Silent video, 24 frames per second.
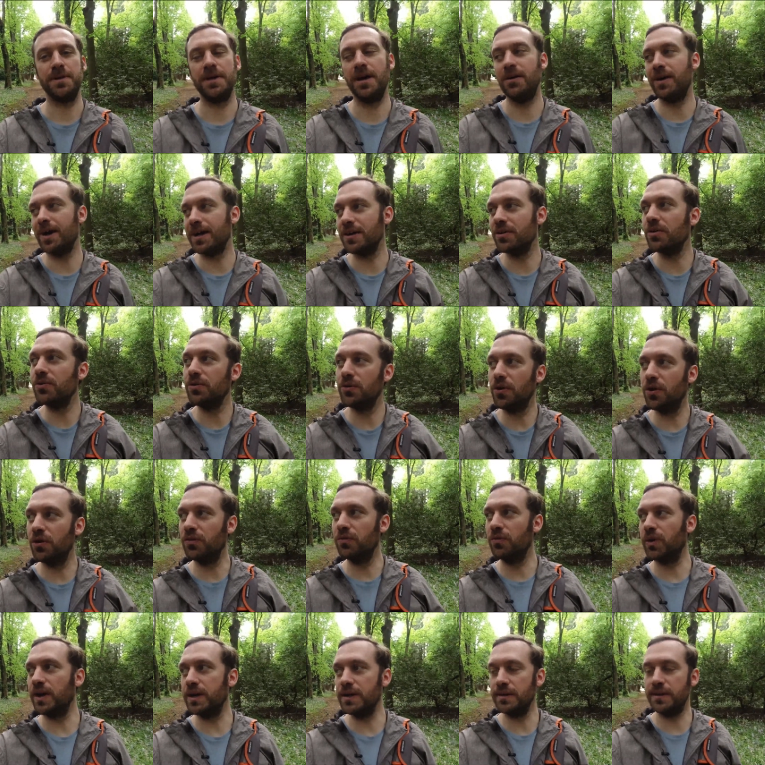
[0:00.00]
Now, I don't know
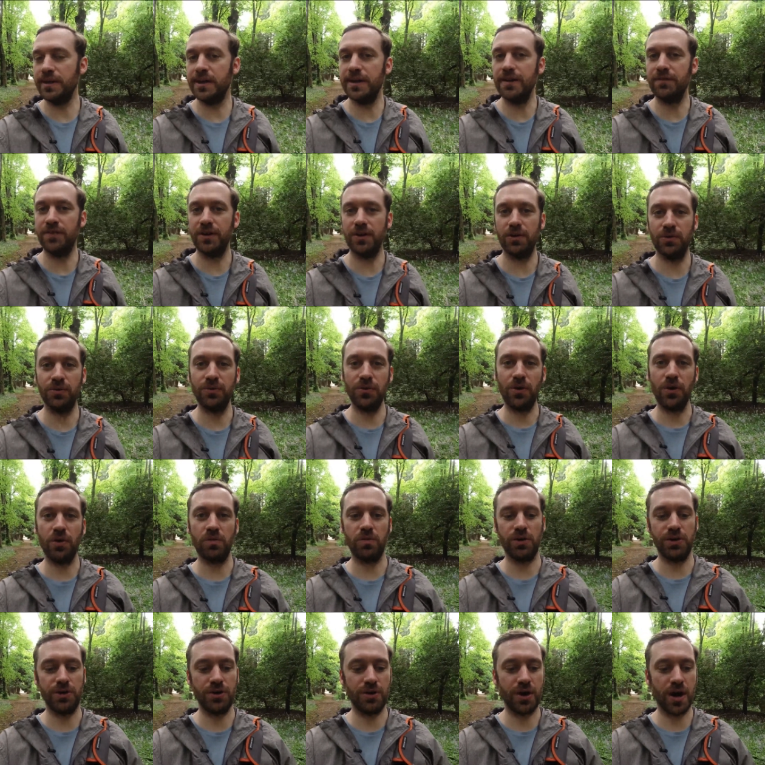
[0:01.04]
where you live, I don't know
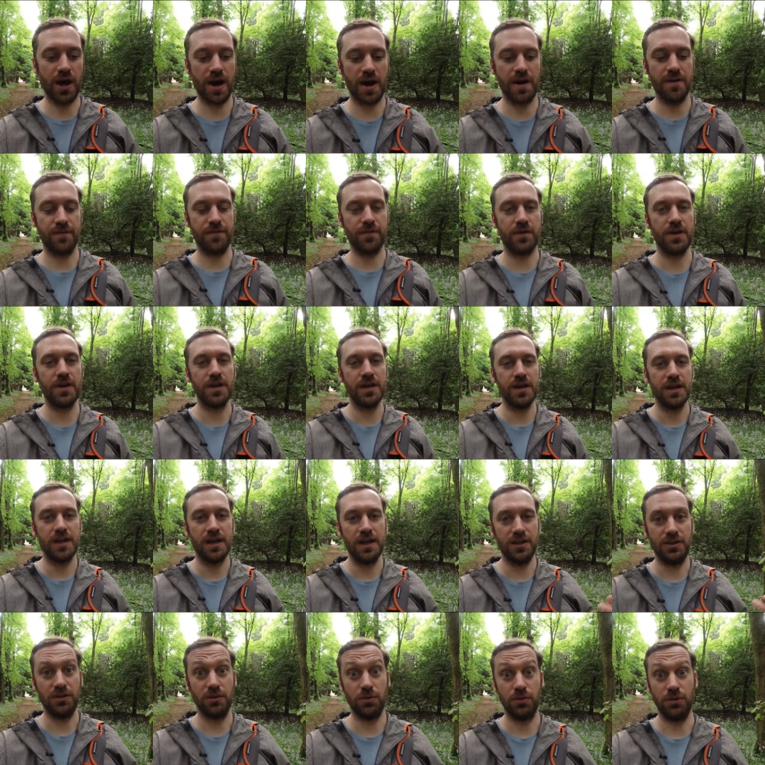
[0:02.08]
what you have
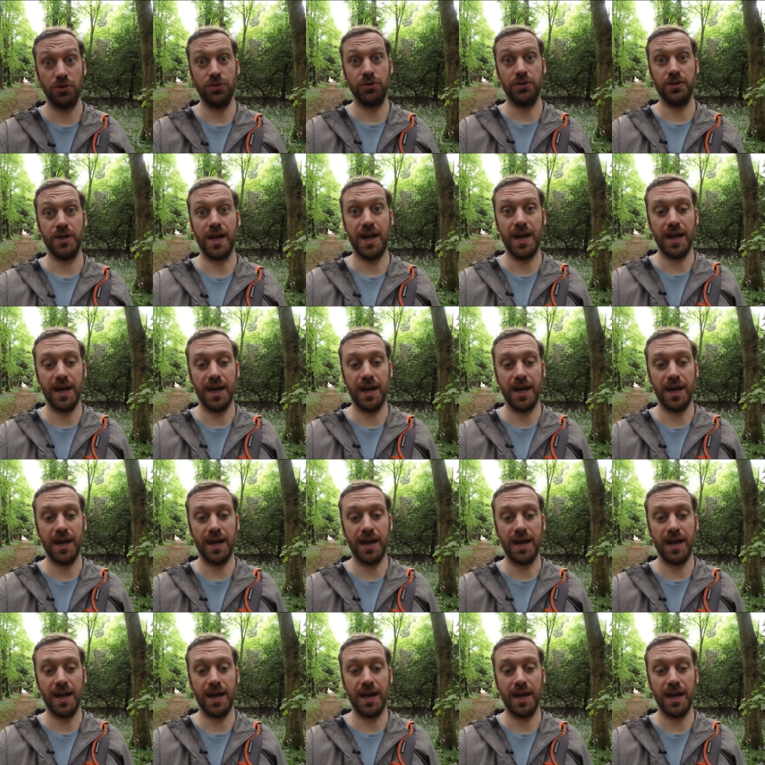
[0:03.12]
in your own